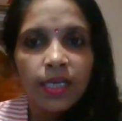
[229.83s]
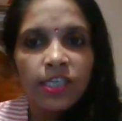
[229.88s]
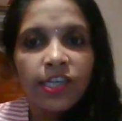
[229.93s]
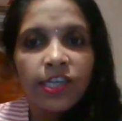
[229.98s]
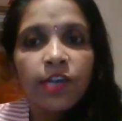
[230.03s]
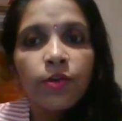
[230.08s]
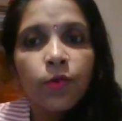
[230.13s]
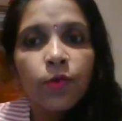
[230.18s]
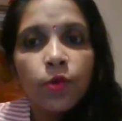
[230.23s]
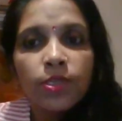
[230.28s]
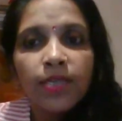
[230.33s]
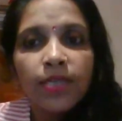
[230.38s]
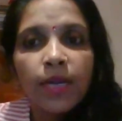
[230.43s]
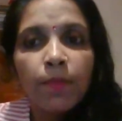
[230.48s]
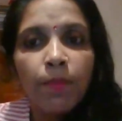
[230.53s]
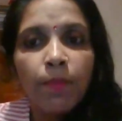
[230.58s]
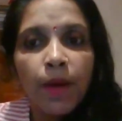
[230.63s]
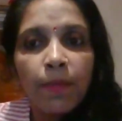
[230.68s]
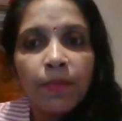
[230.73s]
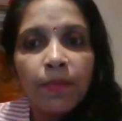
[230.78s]
She wrote
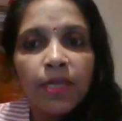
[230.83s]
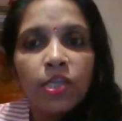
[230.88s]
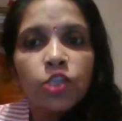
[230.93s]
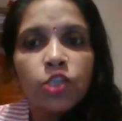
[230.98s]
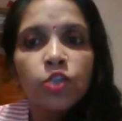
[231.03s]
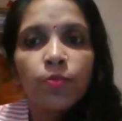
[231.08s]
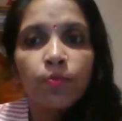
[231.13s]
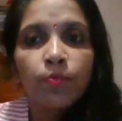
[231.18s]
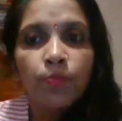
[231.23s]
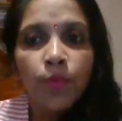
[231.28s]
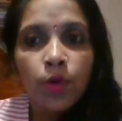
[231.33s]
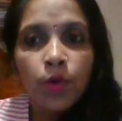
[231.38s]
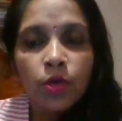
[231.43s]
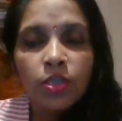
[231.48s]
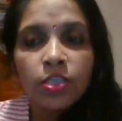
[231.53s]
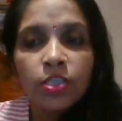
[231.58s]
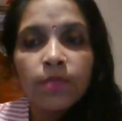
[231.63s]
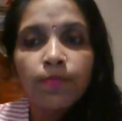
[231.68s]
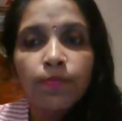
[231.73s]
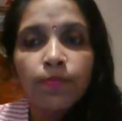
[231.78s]
and published
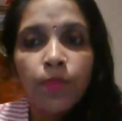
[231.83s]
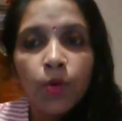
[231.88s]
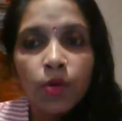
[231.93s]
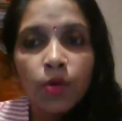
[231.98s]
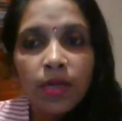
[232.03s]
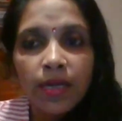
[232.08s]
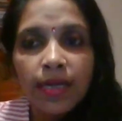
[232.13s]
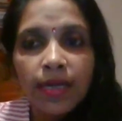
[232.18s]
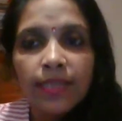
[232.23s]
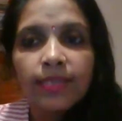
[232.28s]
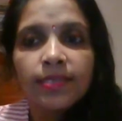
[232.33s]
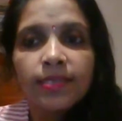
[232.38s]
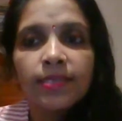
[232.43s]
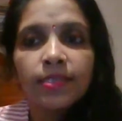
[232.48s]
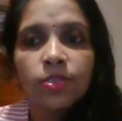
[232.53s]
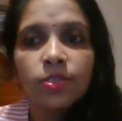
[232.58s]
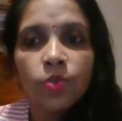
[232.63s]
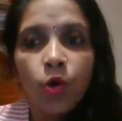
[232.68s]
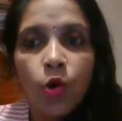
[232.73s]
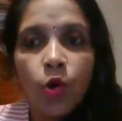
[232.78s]
books, booklets,
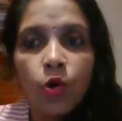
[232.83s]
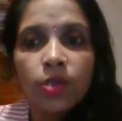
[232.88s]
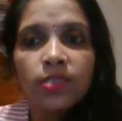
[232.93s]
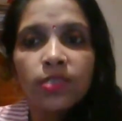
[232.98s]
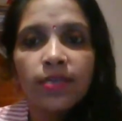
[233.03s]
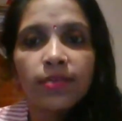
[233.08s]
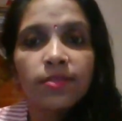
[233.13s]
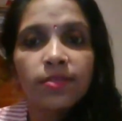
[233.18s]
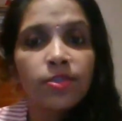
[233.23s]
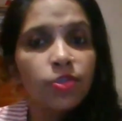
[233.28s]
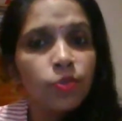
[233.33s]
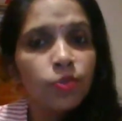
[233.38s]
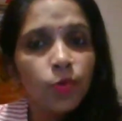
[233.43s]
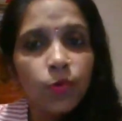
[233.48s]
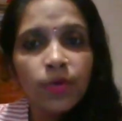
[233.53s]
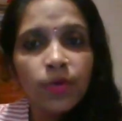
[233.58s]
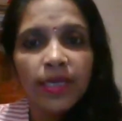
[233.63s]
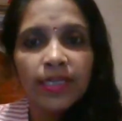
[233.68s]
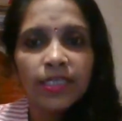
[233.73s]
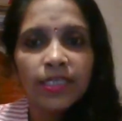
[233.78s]
songs, and
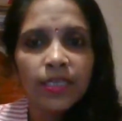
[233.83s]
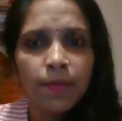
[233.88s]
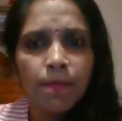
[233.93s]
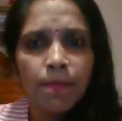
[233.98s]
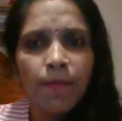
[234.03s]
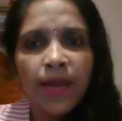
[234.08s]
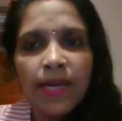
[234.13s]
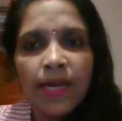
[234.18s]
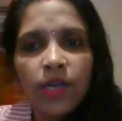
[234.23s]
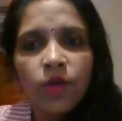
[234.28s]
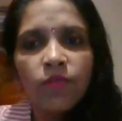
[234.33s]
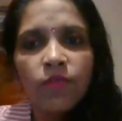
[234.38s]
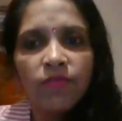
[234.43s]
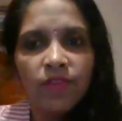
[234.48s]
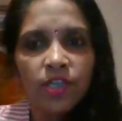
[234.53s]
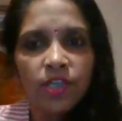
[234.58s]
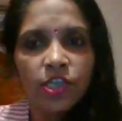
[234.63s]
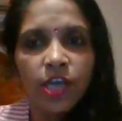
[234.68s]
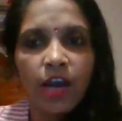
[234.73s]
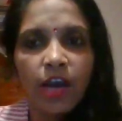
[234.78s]
stories, many of
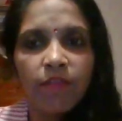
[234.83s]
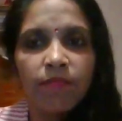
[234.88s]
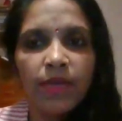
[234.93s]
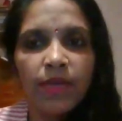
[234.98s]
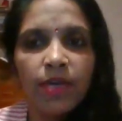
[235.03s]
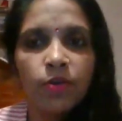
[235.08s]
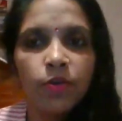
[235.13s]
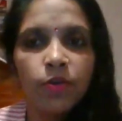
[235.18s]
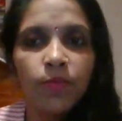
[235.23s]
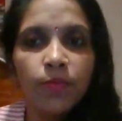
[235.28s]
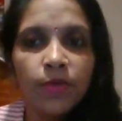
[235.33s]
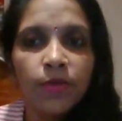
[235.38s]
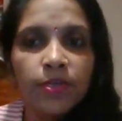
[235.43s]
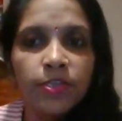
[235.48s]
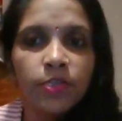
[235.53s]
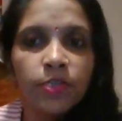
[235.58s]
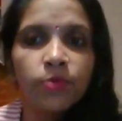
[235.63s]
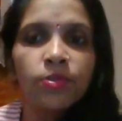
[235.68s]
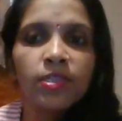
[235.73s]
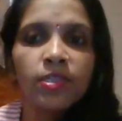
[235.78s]
which have been
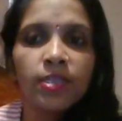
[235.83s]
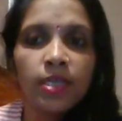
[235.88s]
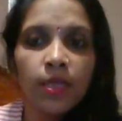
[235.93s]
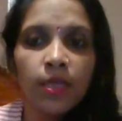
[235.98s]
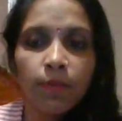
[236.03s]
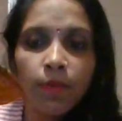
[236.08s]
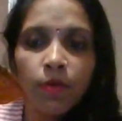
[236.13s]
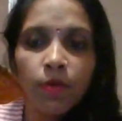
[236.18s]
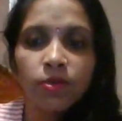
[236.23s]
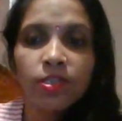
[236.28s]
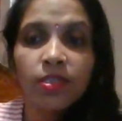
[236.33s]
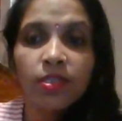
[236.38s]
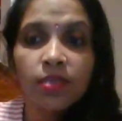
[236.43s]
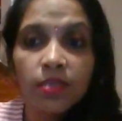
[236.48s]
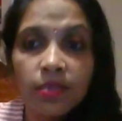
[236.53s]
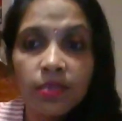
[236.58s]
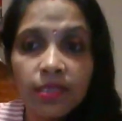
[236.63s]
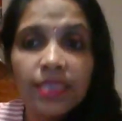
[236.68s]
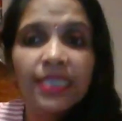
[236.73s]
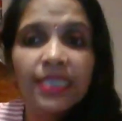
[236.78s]
reproduced in about
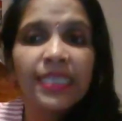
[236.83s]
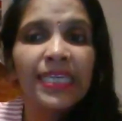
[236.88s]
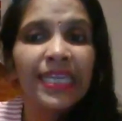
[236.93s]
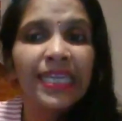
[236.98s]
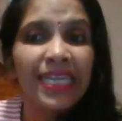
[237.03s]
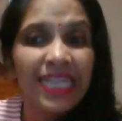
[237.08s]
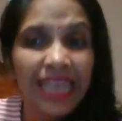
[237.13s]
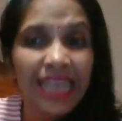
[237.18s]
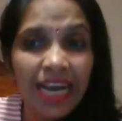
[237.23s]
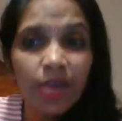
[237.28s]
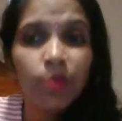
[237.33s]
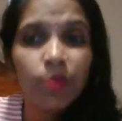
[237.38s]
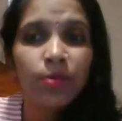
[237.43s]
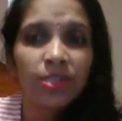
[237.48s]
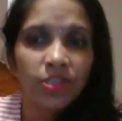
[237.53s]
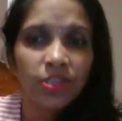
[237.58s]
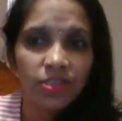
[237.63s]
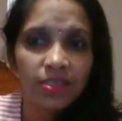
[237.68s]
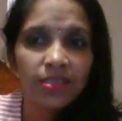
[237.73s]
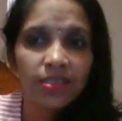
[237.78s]
30
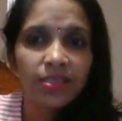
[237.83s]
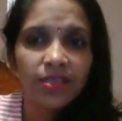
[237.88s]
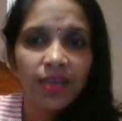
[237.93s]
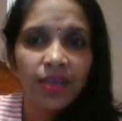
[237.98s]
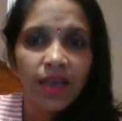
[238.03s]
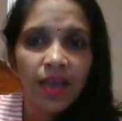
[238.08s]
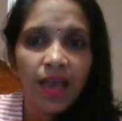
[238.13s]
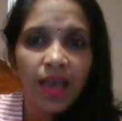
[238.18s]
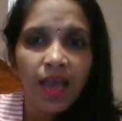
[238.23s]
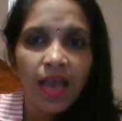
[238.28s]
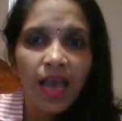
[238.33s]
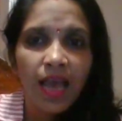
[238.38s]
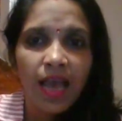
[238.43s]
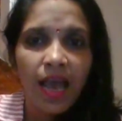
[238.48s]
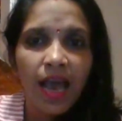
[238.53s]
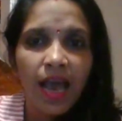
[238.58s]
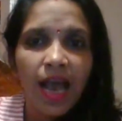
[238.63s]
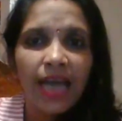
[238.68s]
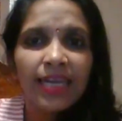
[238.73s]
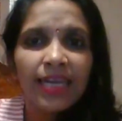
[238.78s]
languages
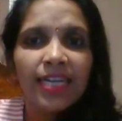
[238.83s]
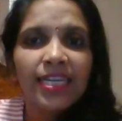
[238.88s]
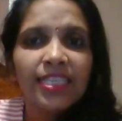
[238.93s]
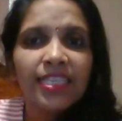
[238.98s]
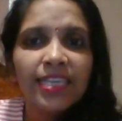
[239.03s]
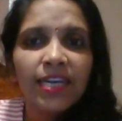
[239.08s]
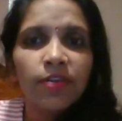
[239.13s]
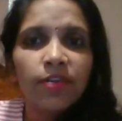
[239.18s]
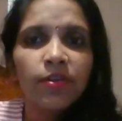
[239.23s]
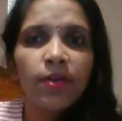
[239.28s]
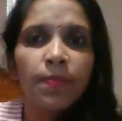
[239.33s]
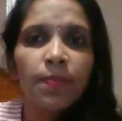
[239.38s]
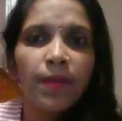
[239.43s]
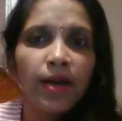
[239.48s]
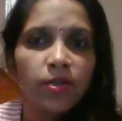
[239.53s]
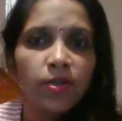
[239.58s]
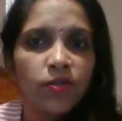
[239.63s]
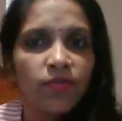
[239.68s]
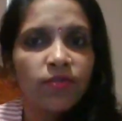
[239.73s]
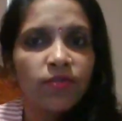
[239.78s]
an integral
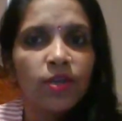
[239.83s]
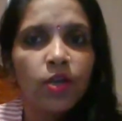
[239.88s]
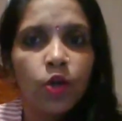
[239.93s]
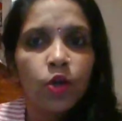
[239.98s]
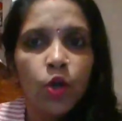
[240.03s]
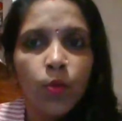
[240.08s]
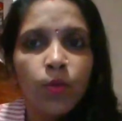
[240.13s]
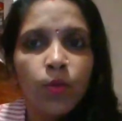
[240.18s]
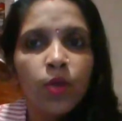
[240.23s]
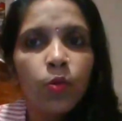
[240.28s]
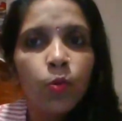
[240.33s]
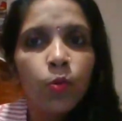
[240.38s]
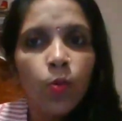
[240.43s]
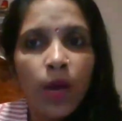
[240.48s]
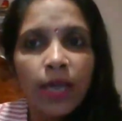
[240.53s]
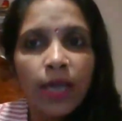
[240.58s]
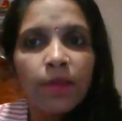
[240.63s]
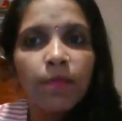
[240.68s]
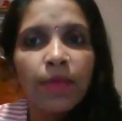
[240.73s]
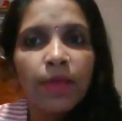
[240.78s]
part of global
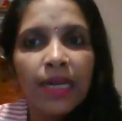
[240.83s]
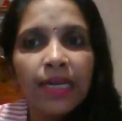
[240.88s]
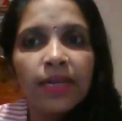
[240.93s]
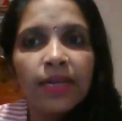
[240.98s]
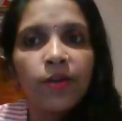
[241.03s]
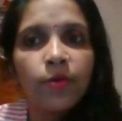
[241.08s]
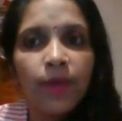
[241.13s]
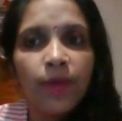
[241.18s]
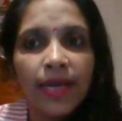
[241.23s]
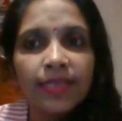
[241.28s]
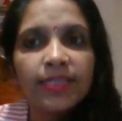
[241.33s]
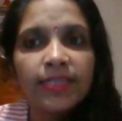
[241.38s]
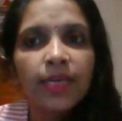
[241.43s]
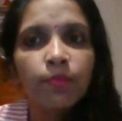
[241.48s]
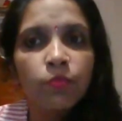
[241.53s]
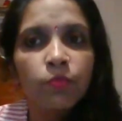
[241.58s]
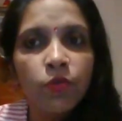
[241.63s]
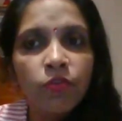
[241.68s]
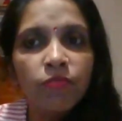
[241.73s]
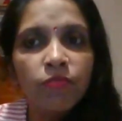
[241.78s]
1 billion
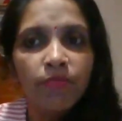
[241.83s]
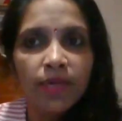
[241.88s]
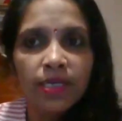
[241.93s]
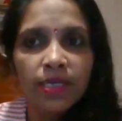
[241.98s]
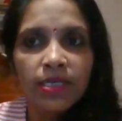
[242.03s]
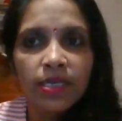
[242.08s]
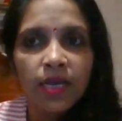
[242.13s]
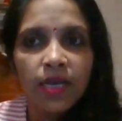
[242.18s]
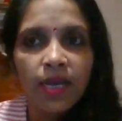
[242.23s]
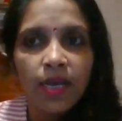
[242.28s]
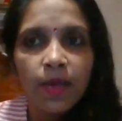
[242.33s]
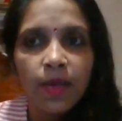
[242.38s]
rising movement.